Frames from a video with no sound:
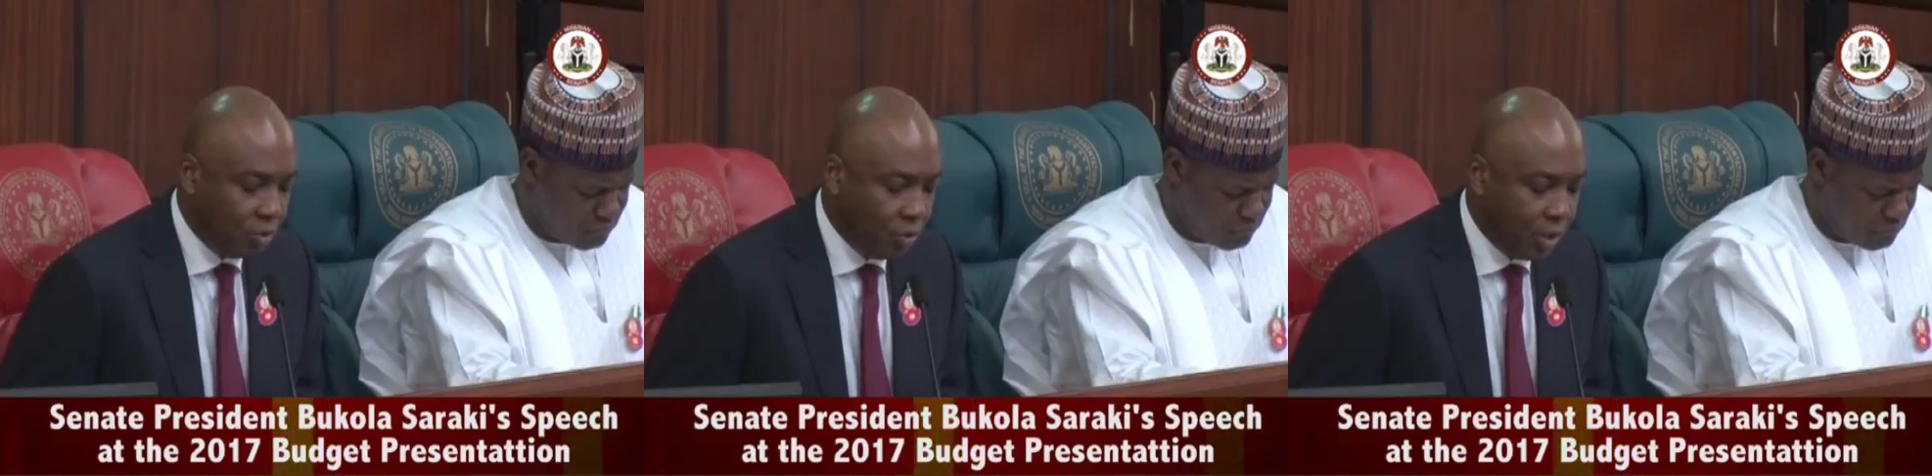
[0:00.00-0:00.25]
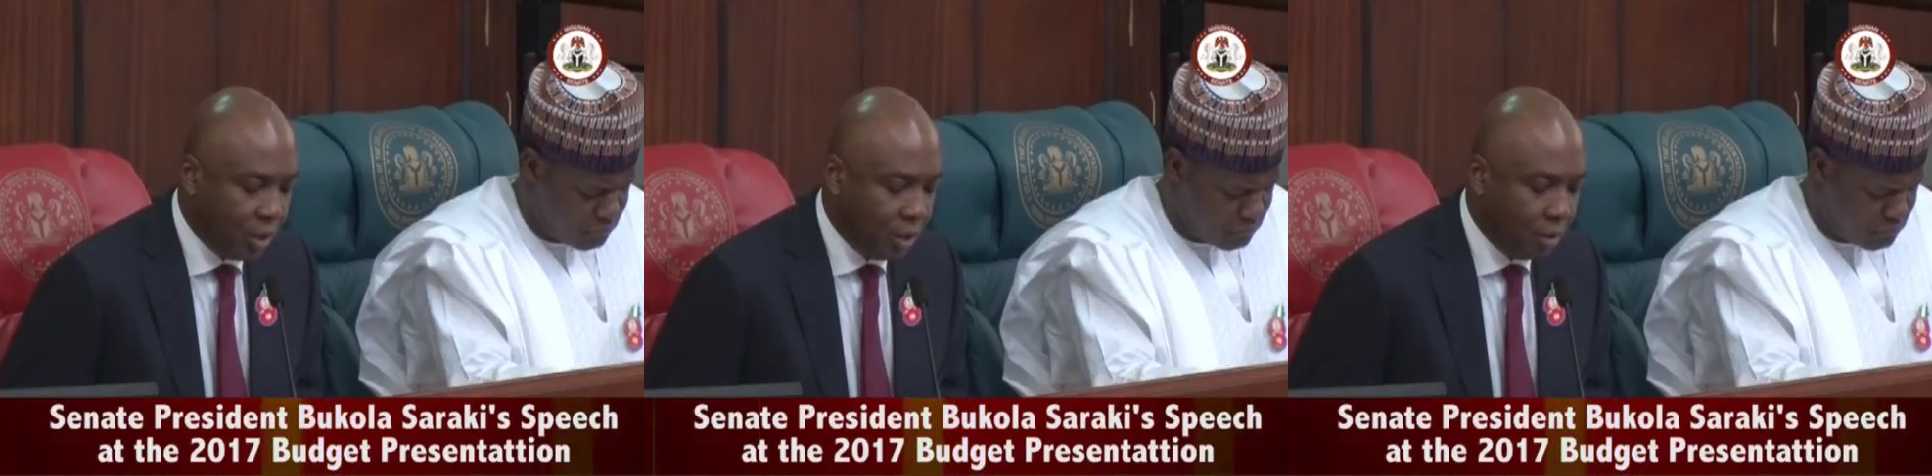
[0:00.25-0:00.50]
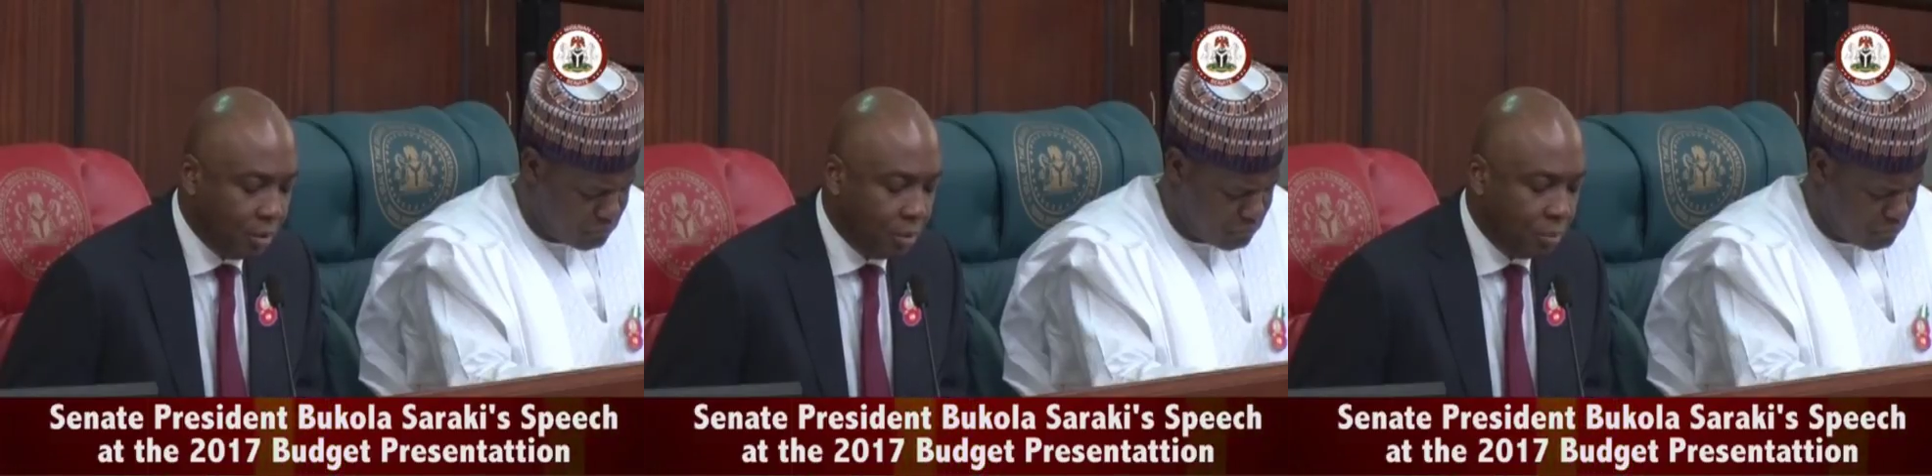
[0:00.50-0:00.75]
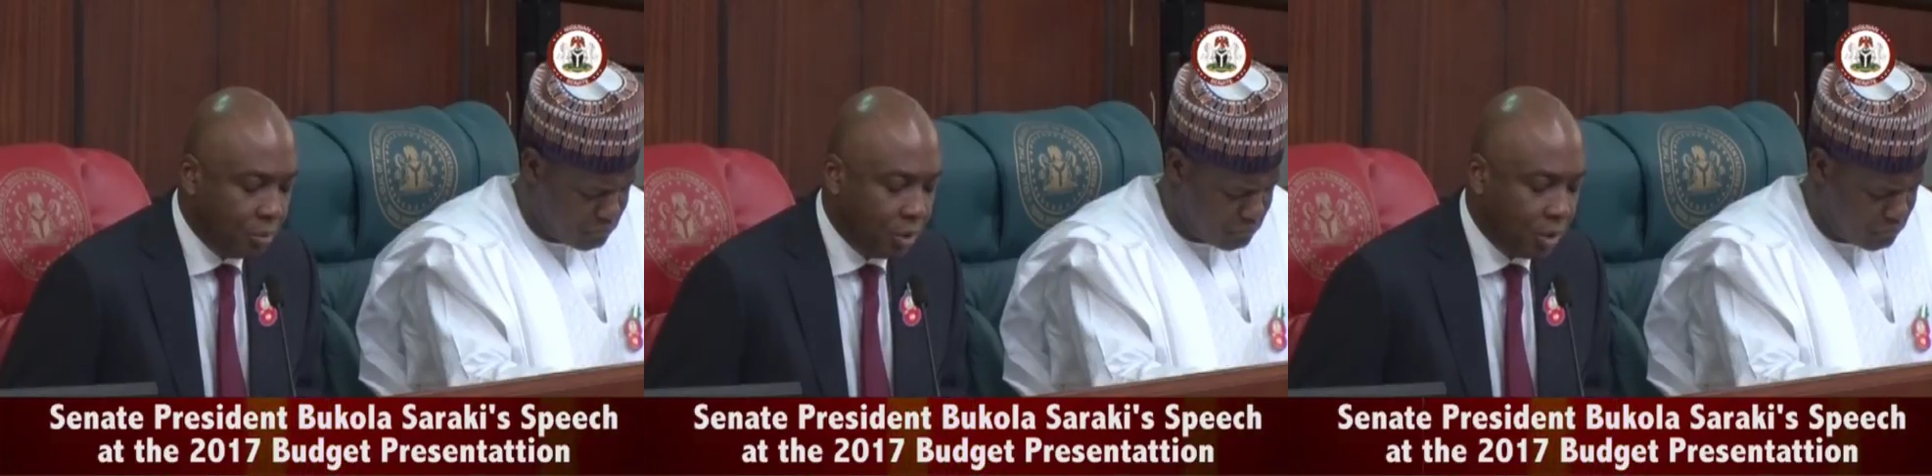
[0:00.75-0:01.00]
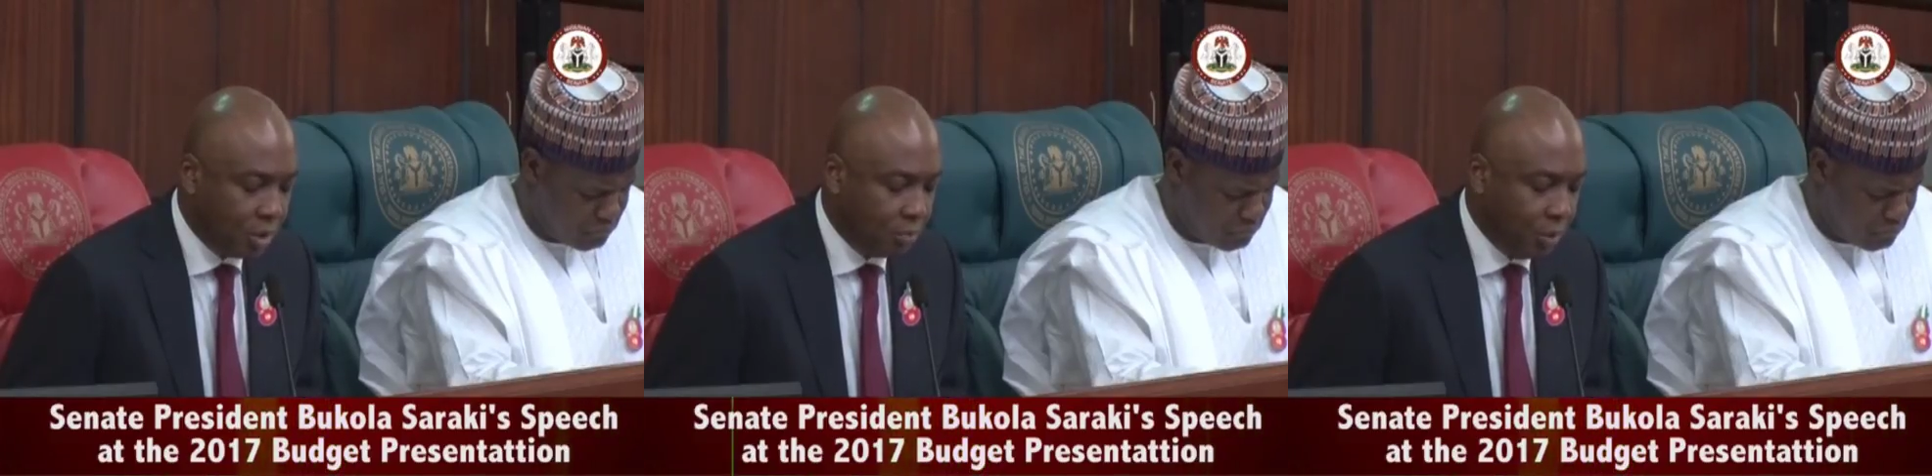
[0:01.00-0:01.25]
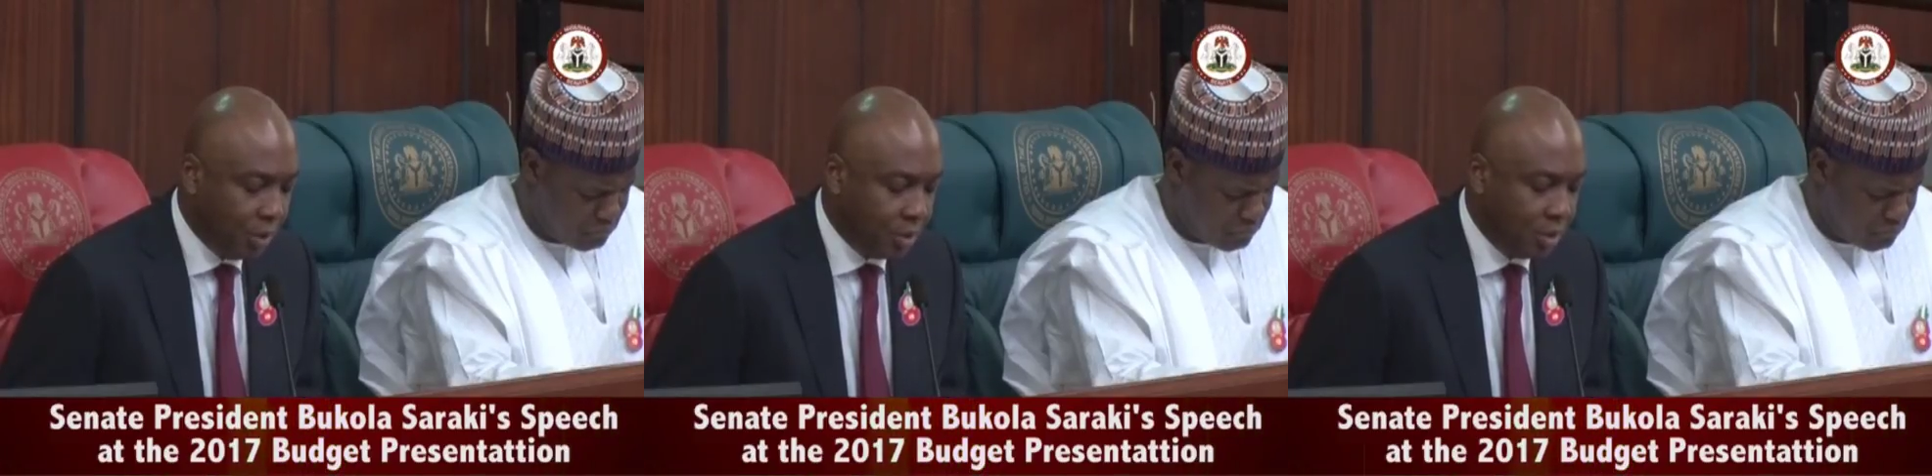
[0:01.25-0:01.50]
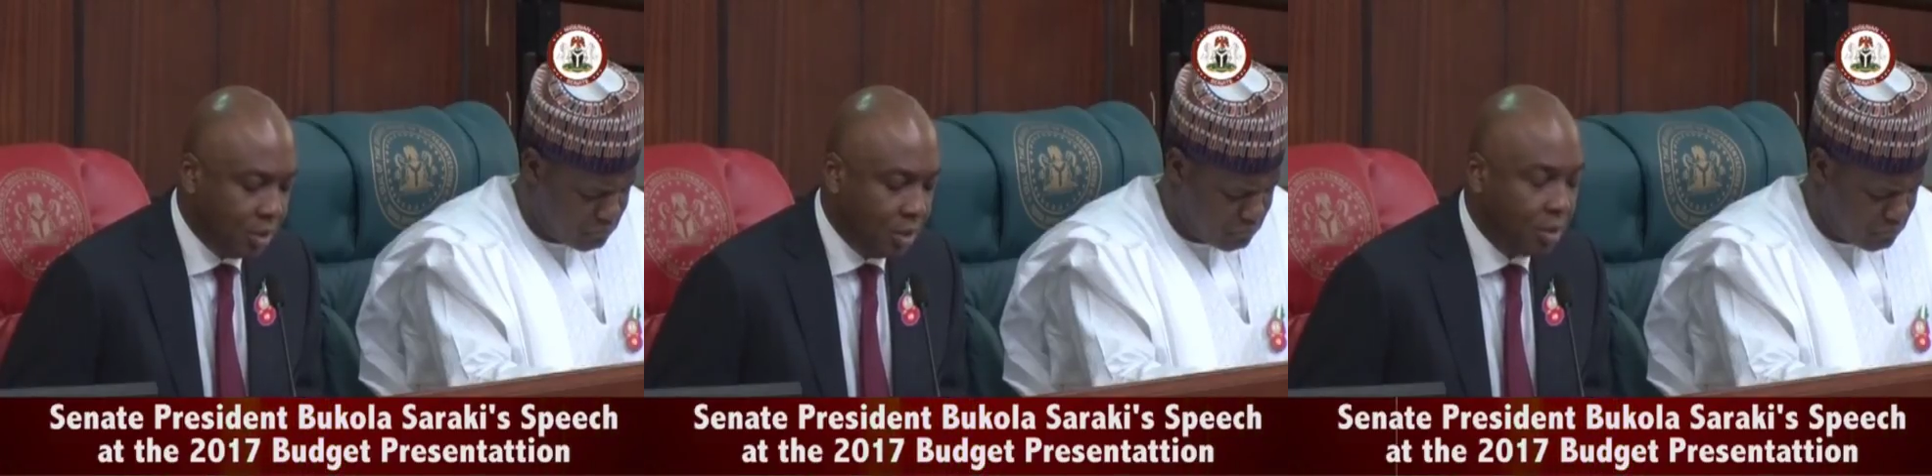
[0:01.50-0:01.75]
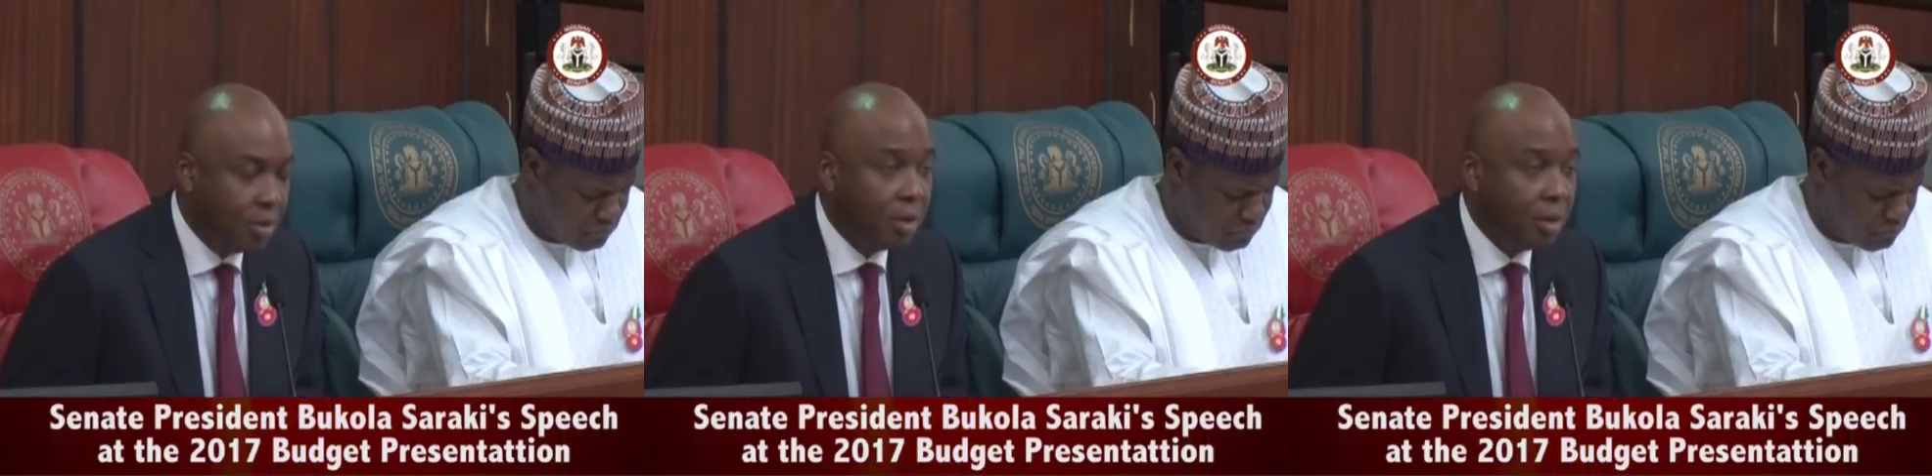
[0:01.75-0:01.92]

greater predictability,